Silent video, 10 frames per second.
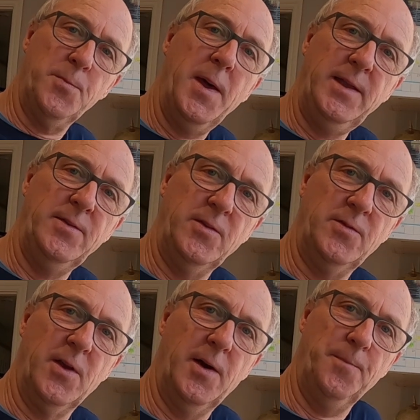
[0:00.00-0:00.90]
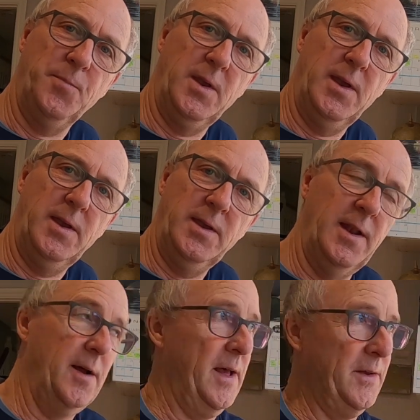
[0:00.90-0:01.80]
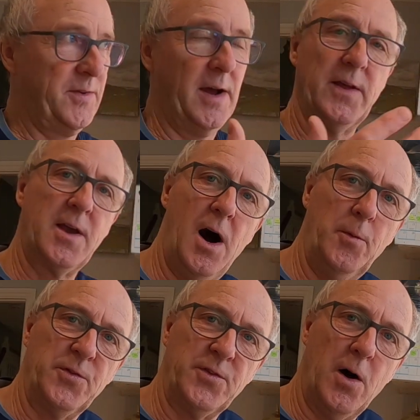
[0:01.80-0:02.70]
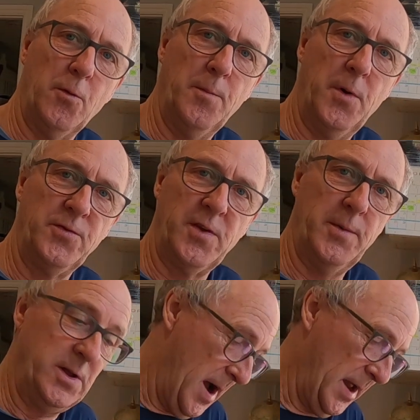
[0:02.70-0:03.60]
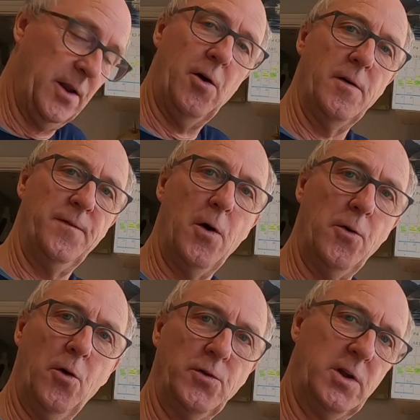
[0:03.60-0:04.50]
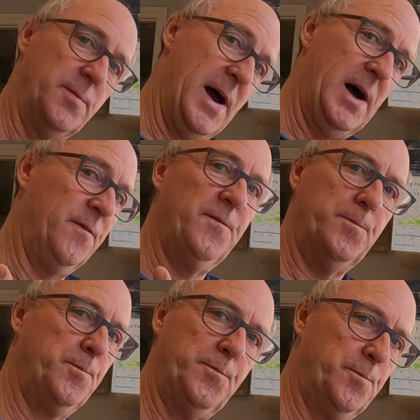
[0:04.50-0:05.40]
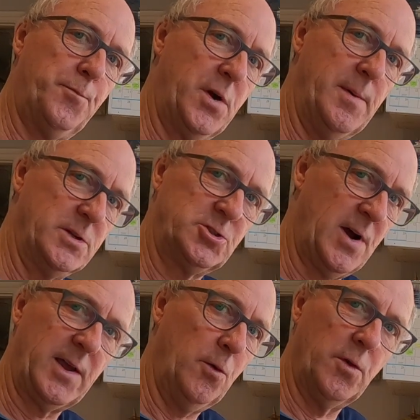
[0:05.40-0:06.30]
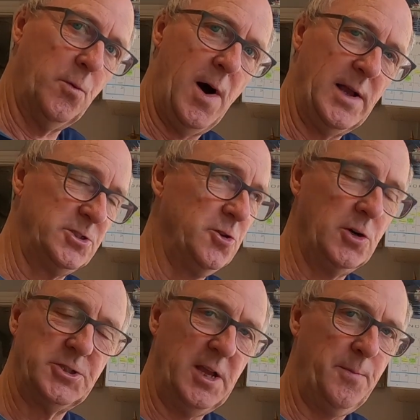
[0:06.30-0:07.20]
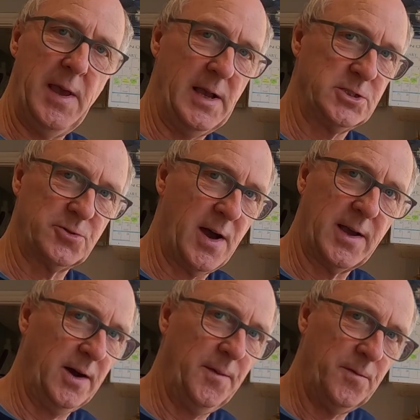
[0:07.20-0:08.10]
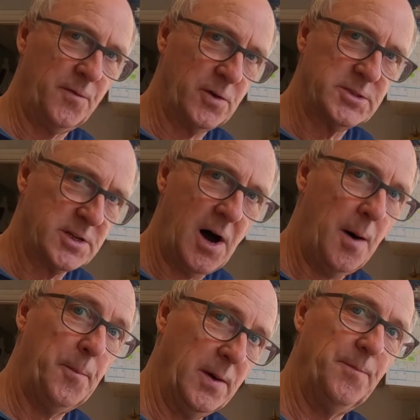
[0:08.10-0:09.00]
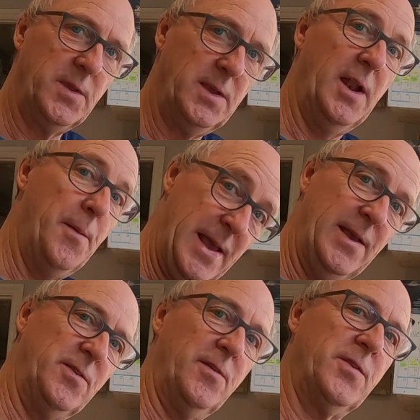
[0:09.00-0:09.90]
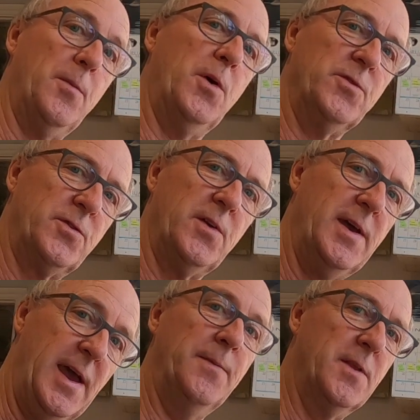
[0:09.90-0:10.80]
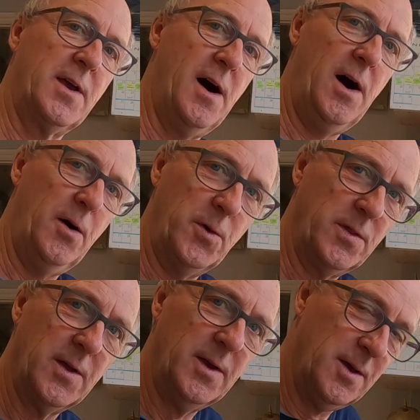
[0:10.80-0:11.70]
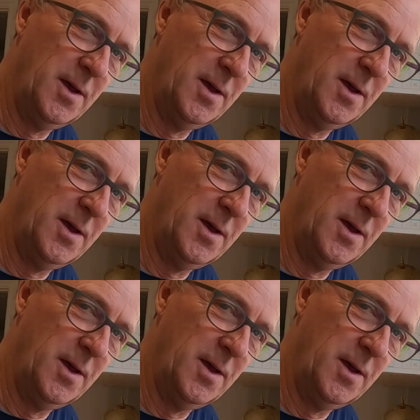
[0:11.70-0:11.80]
this means is that, you know, let's say the car was stolen by somebody who had an iPhone on, you're going to be able to pretty much track it all the way. It's not a GPS tracker for a start, but you know, it is if someone's in the car with